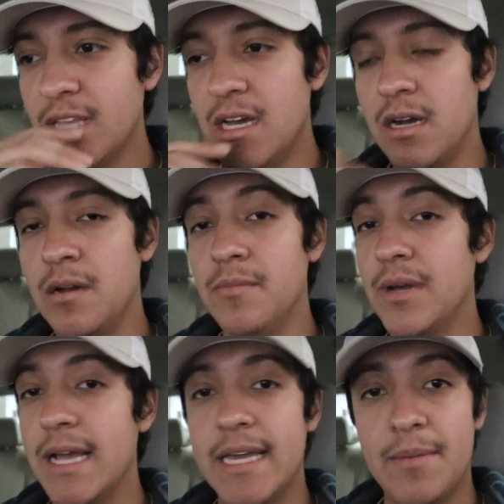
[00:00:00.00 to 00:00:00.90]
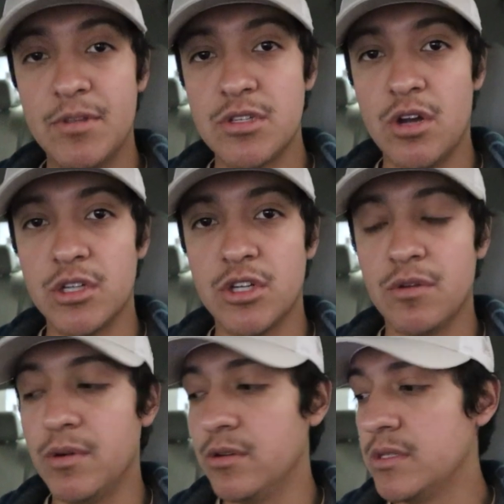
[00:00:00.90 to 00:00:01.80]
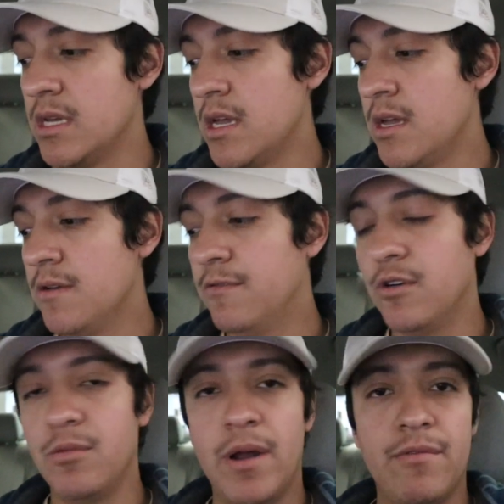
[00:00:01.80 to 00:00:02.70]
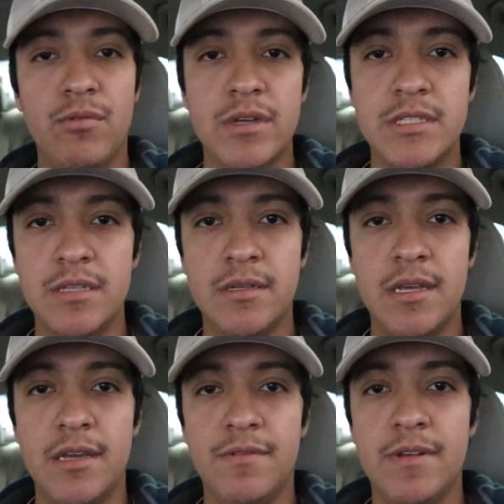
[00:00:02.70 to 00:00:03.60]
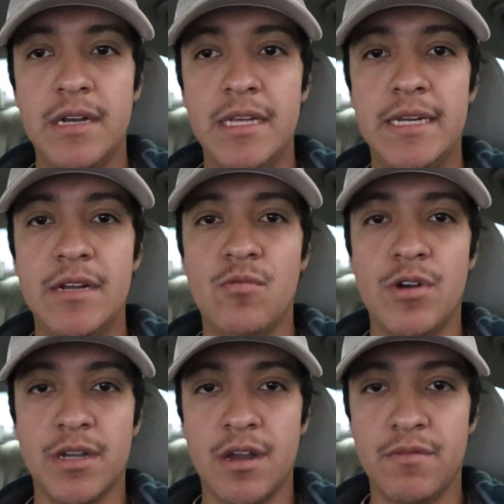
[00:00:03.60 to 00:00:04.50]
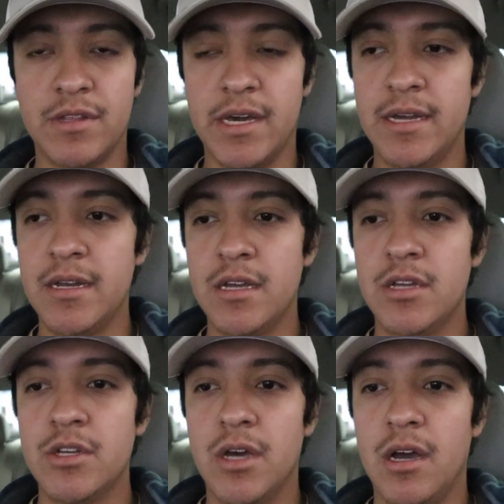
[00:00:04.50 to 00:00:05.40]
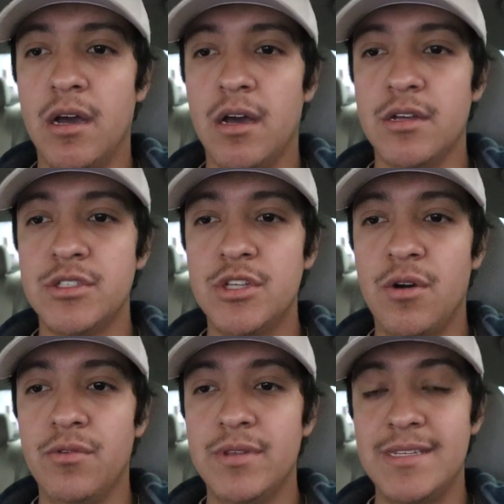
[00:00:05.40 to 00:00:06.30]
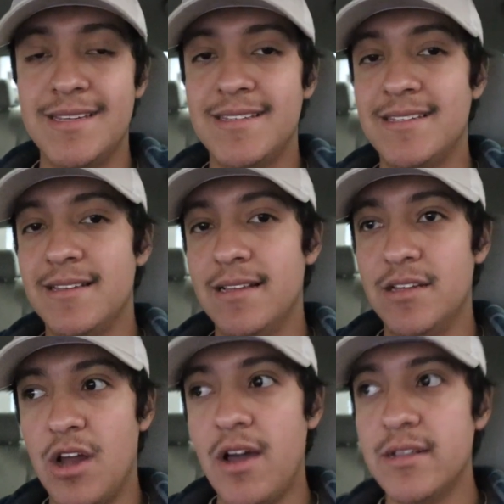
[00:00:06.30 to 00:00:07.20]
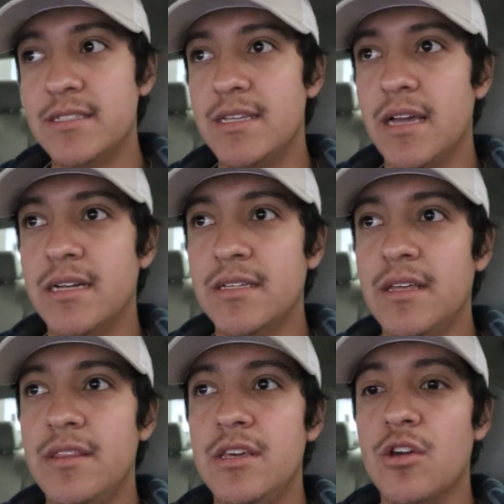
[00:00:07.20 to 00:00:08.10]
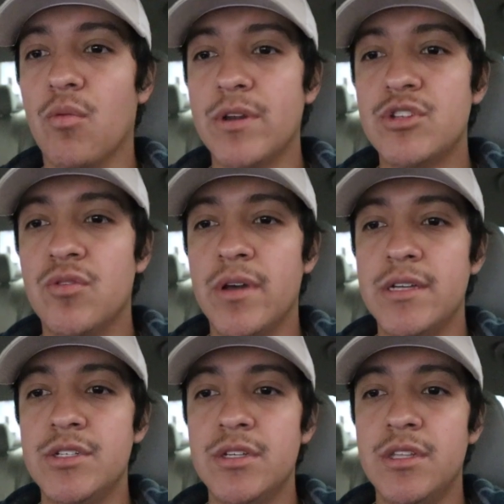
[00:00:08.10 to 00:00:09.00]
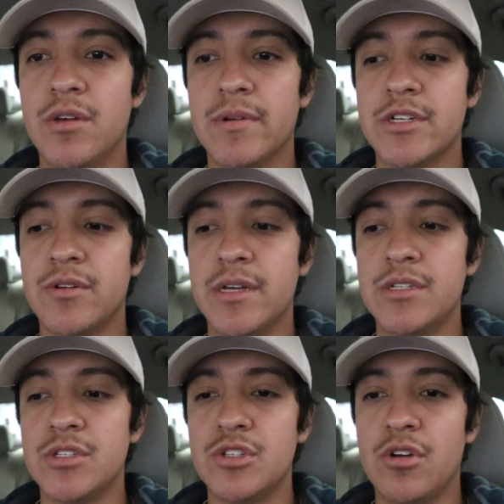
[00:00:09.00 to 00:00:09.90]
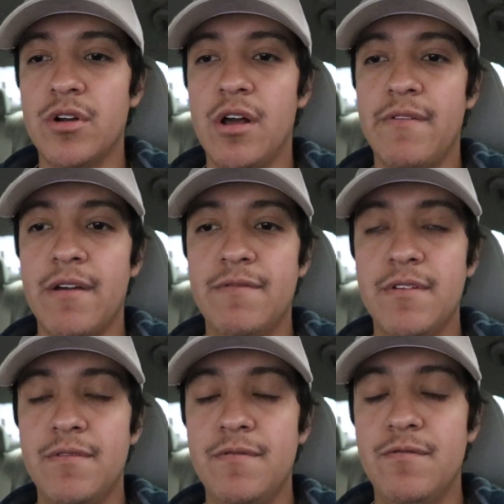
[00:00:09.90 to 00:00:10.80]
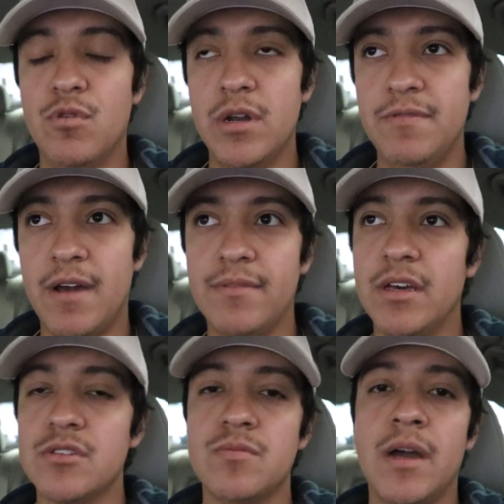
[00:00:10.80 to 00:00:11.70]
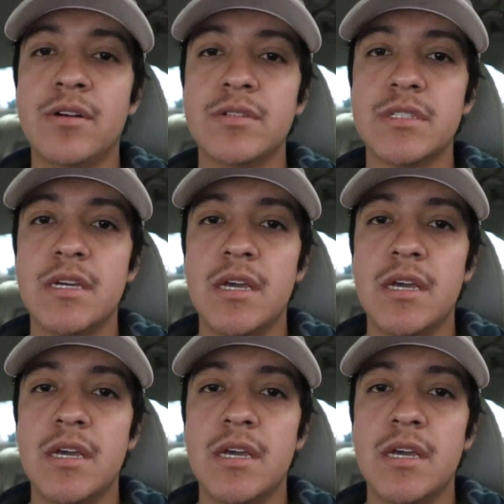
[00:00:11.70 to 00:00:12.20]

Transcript: But I kept the stock turbos. For whatever reason, Infiniti didn't want to cover that. So this is not technically the original engine. The original engine started off at 45,000 miles.